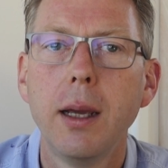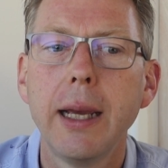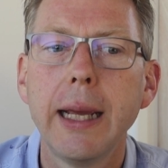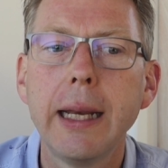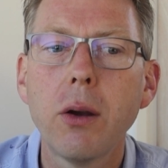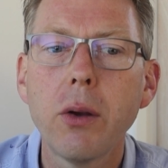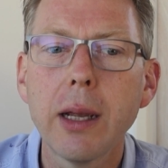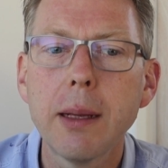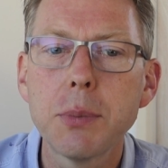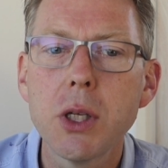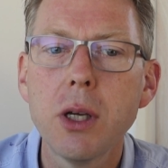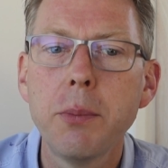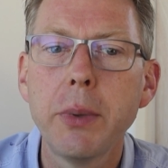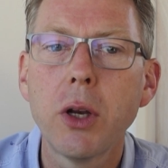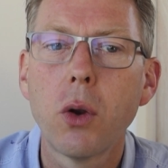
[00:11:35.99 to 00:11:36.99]
In IAPT
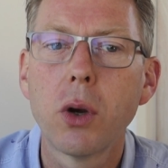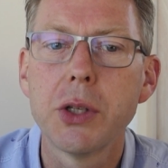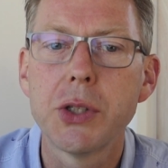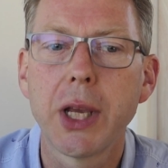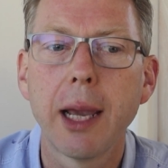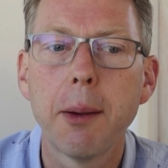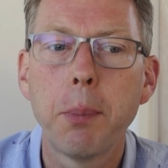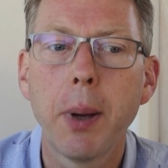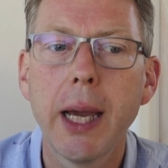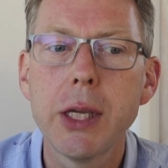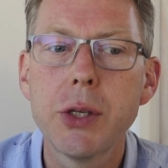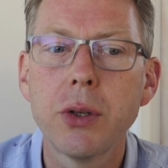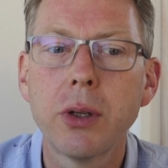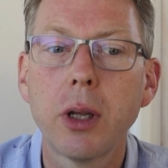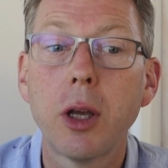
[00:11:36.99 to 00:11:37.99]
terminology, a
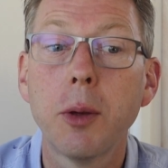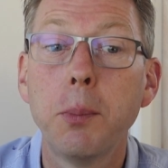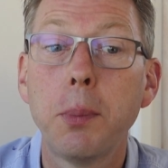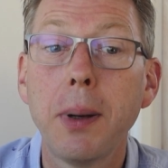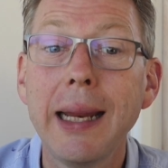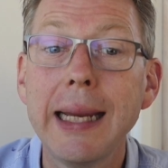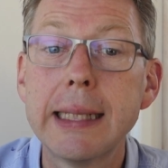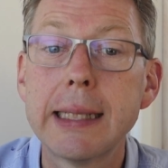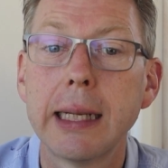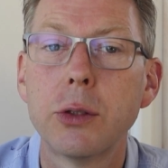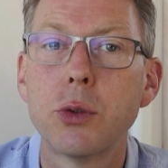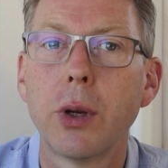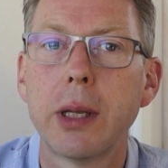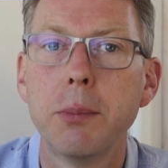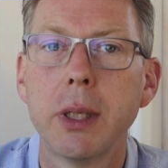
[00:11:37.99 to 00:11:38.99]
patient completing
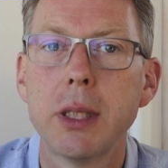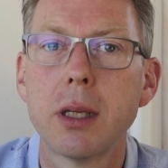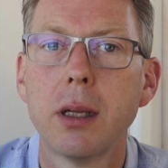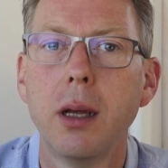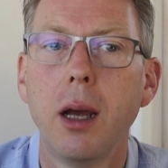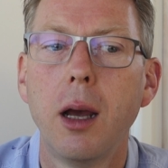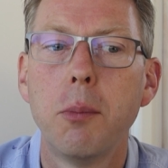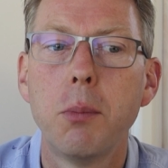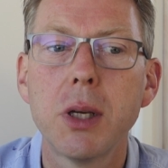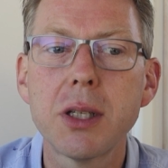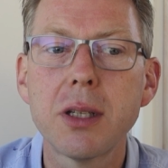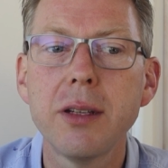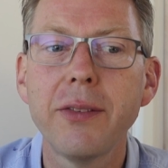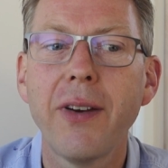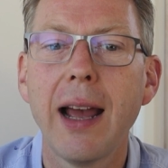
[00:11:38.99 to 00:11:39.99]
treatment
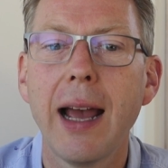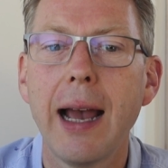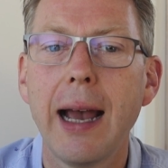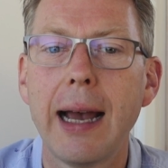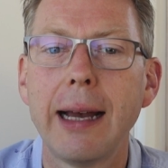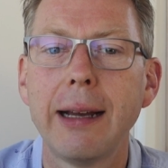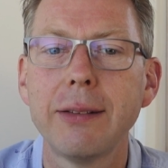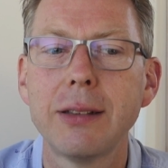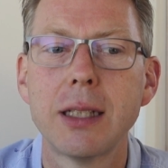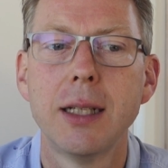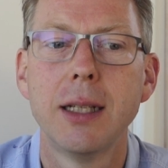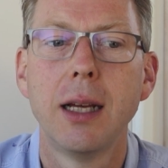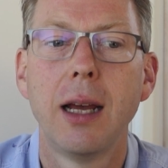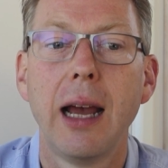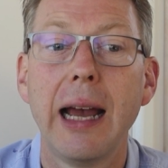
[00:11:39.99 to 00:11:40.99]
must have had
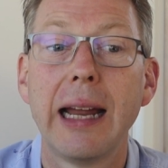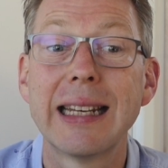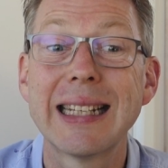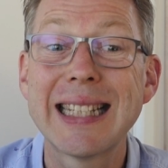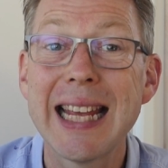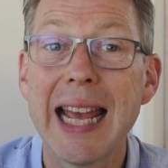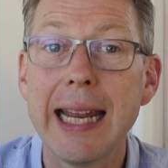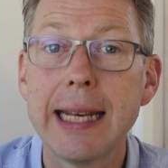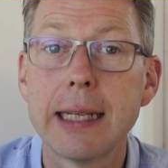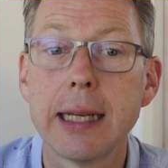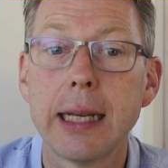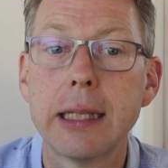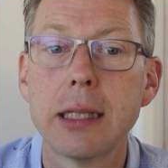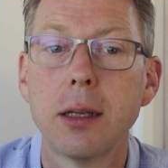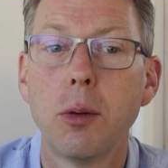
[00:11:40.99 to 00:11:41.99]
and
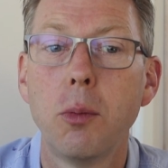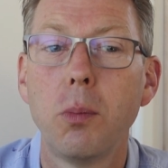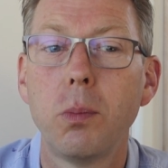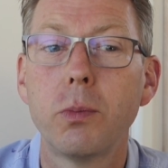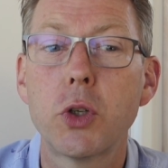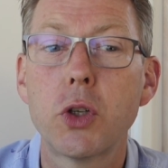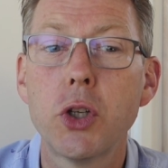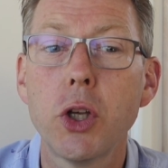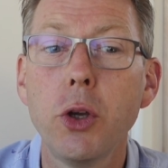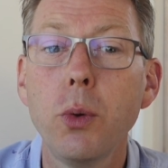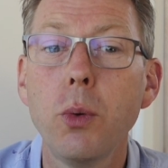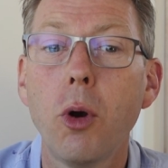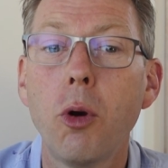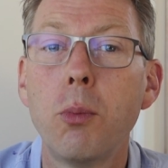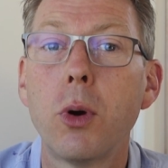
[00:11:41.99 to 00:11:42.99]
attended
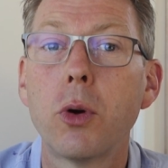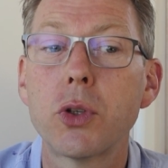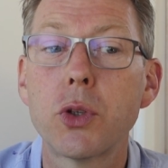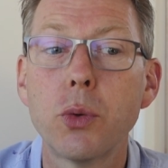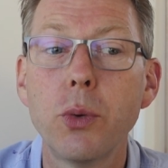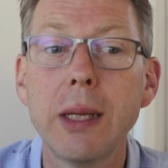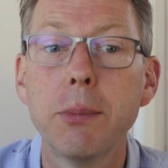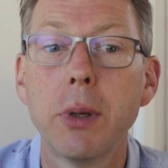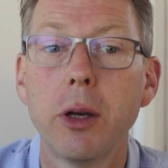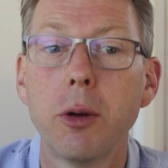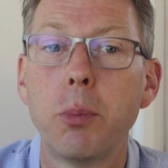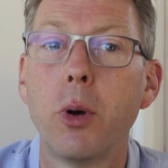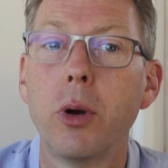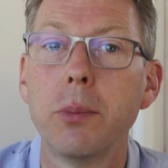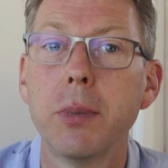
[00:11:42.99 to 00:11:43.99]
2 or more treatment
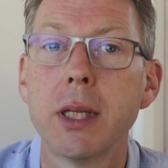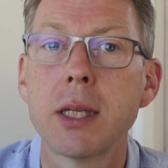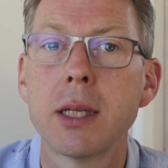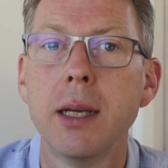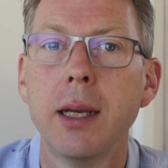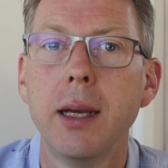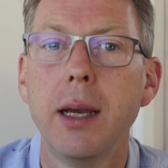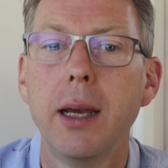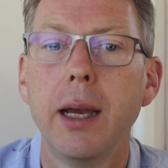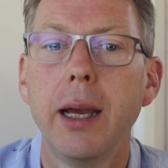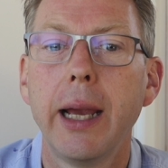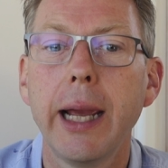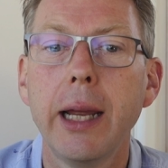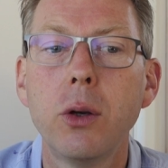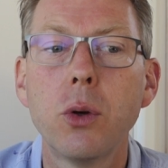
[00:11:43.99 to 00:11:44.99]
appointments
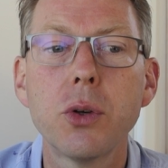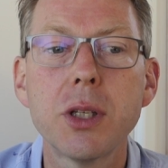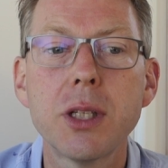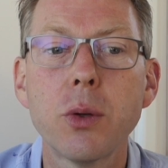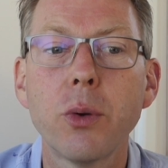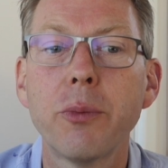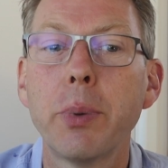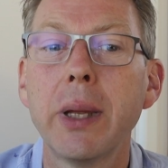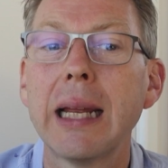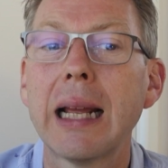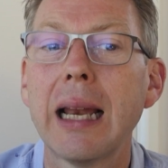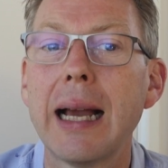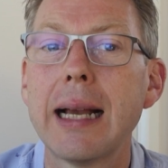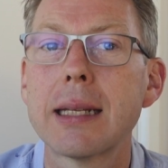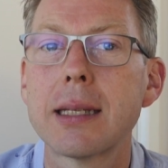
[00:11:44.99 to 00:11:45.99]
in order to have been
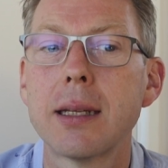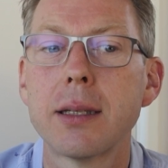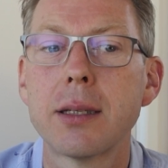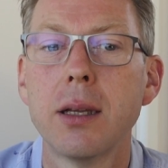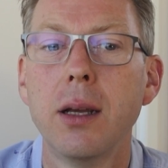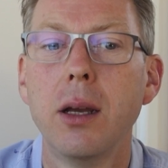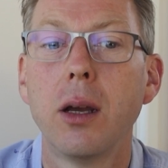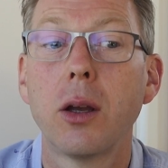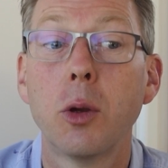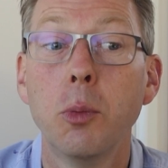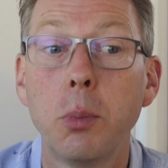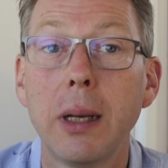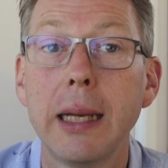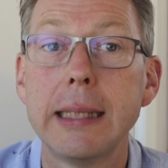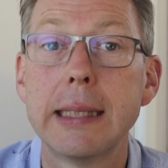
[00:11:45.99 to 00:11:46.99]
classed as
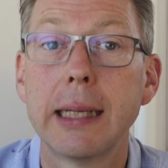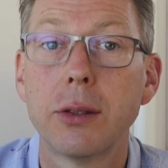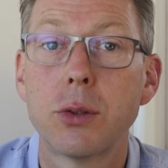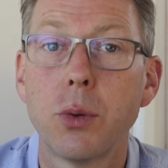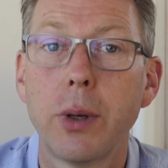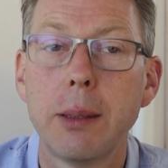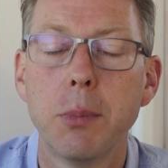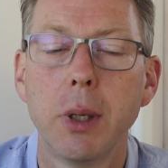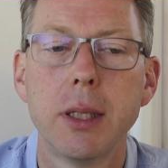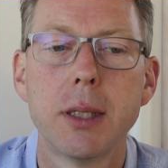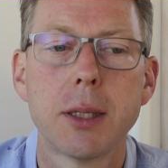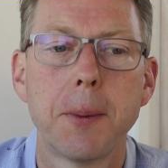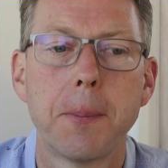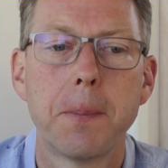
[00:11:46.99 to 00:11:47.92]
completing treatment.